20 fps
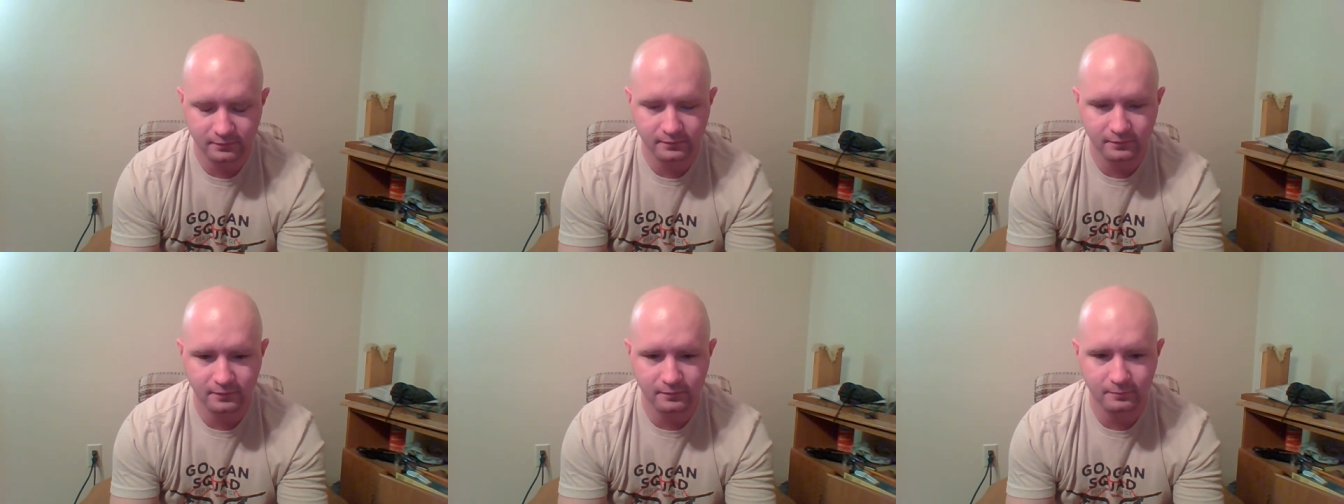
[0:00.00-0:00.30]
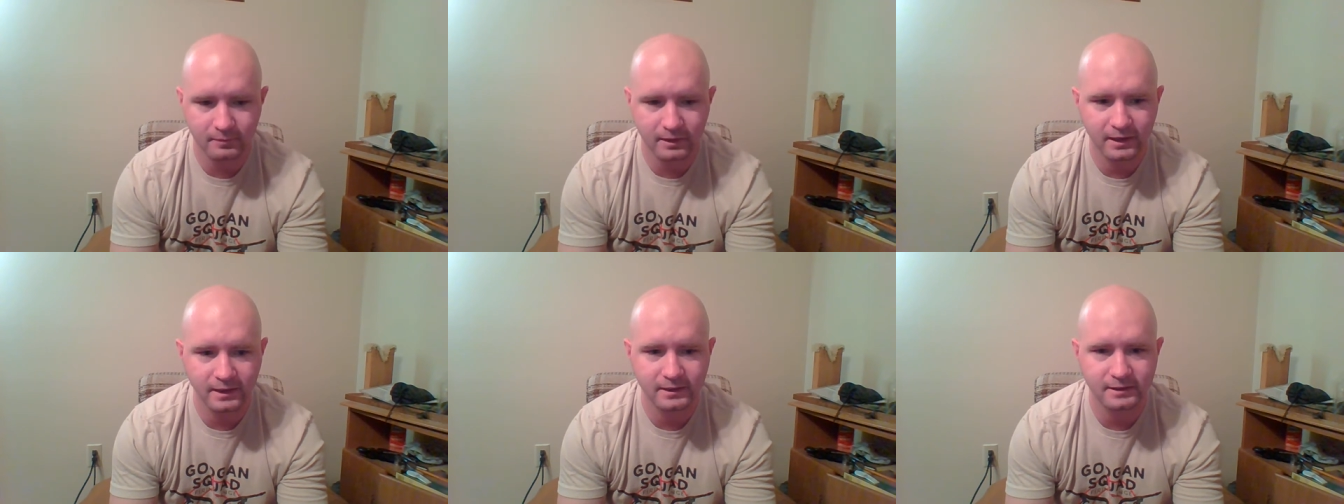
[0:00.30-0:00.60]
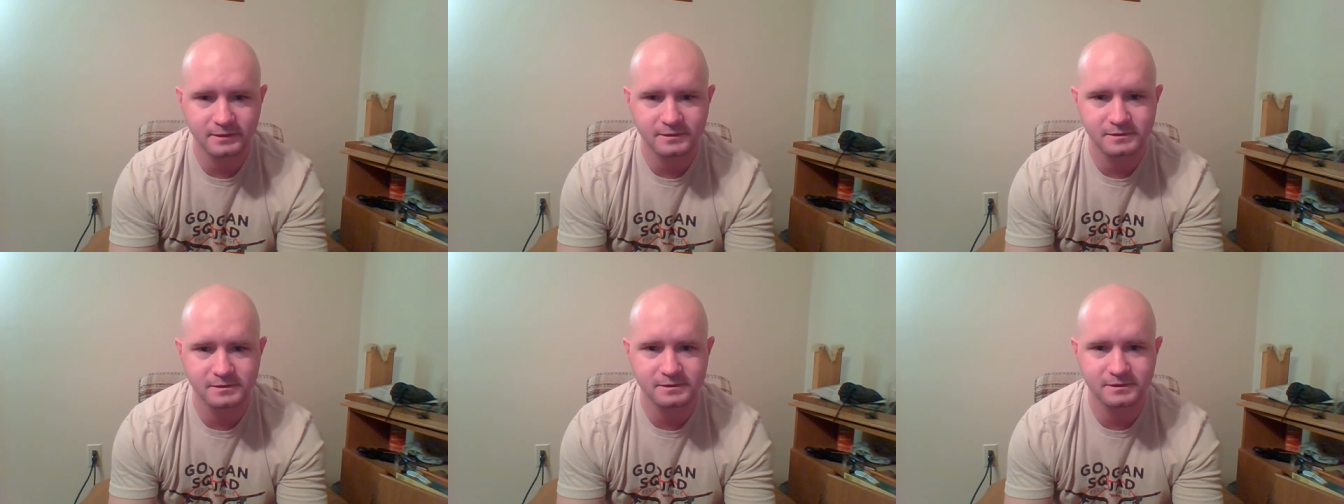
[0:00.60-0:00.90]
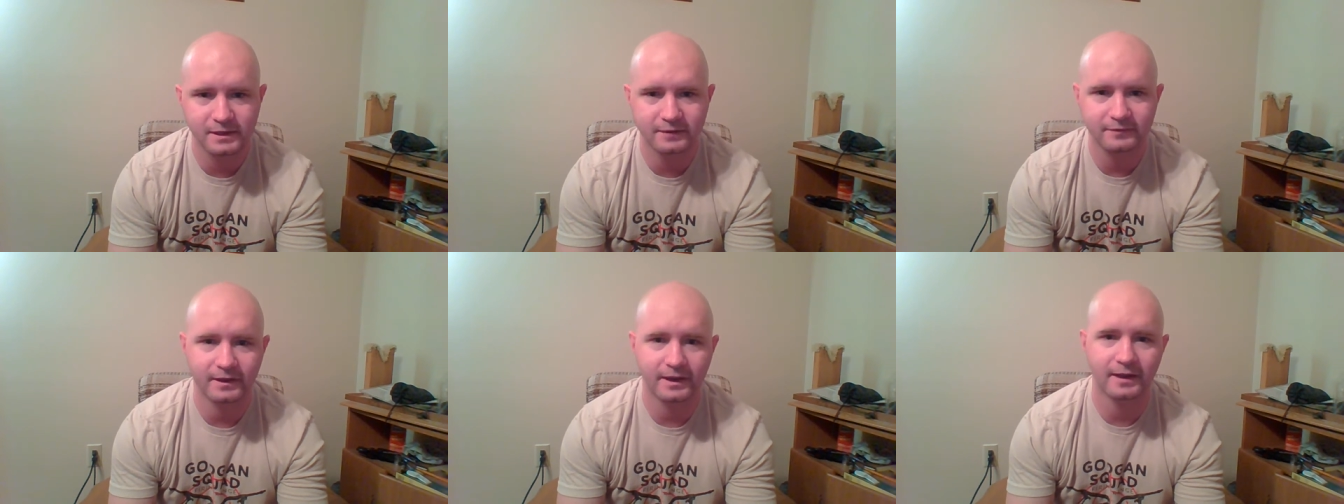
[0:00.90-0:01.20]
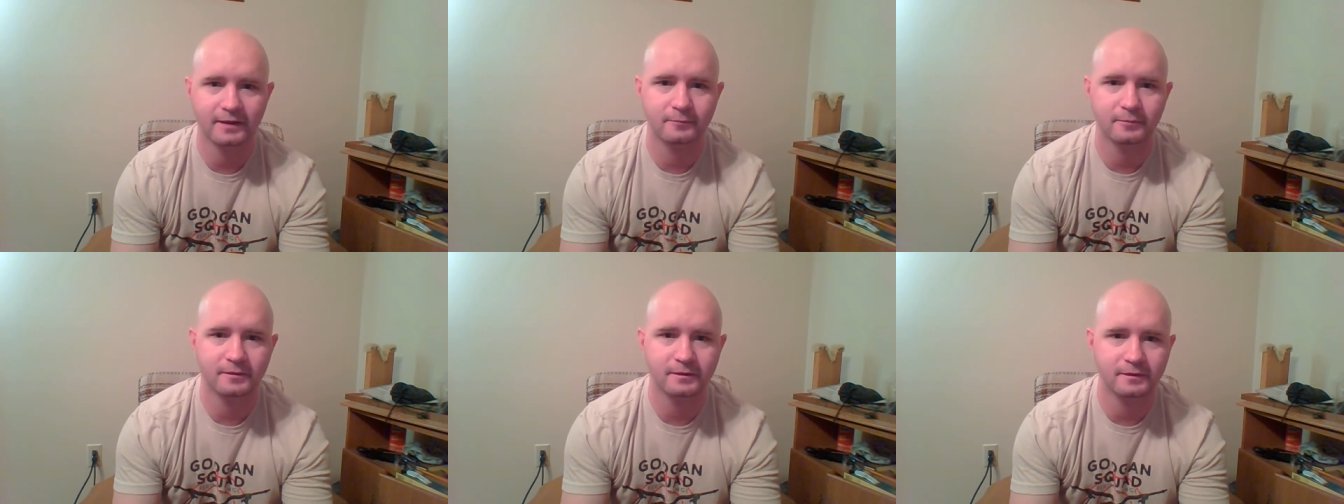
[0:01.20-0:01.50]
the main issues I've
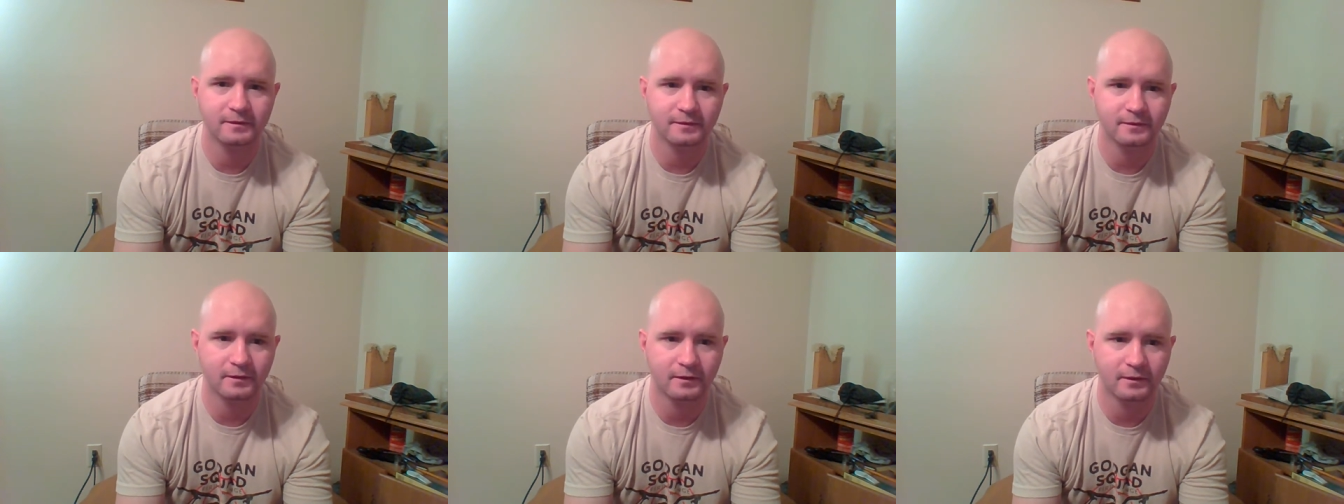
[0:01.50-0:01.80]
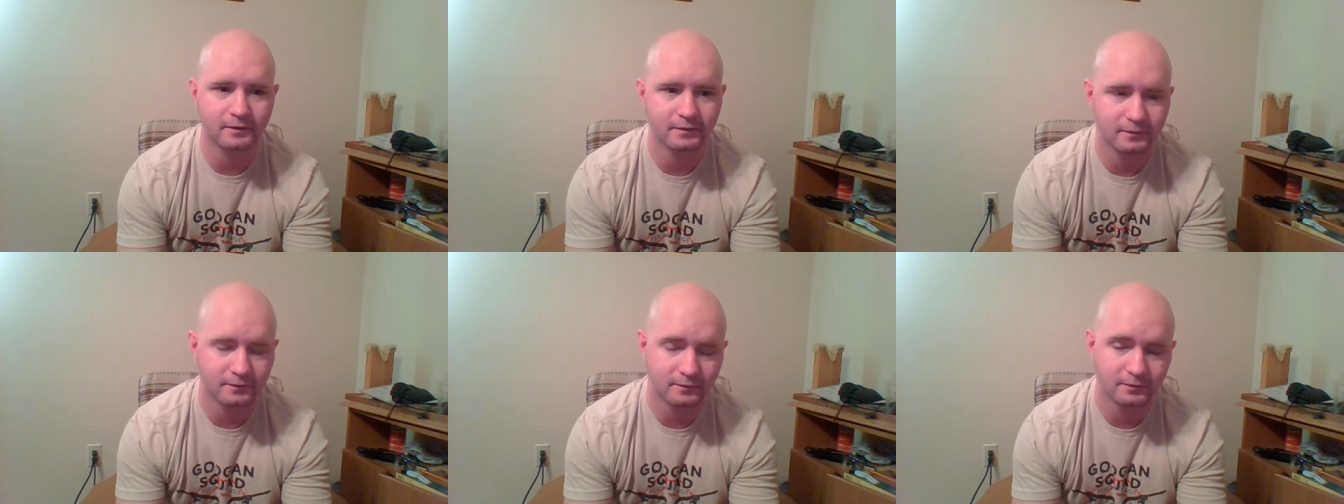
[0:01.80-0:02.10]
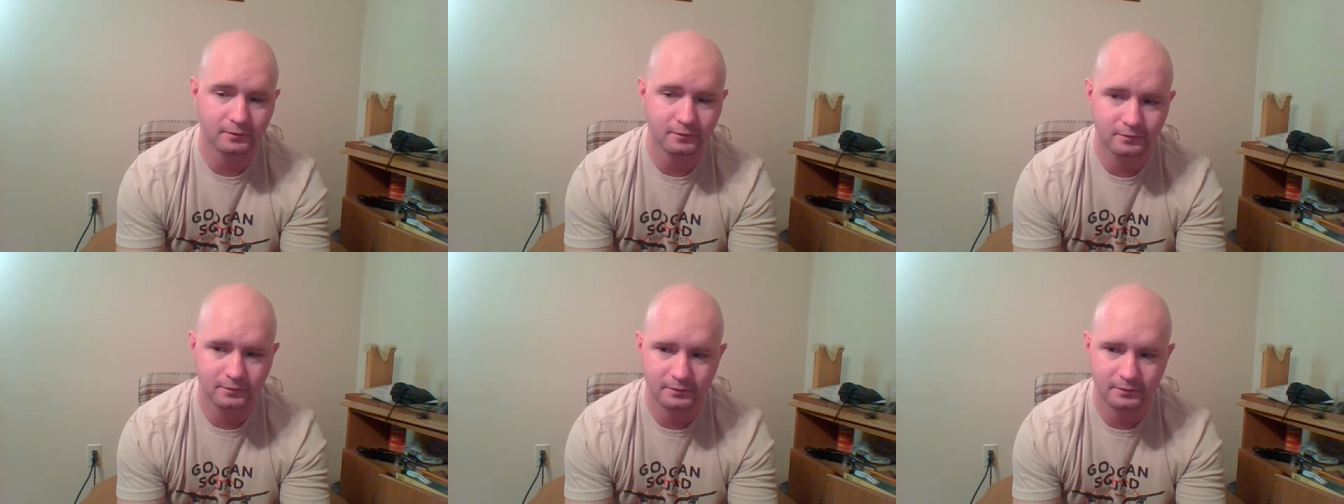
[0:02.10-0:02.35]
had with this gun is due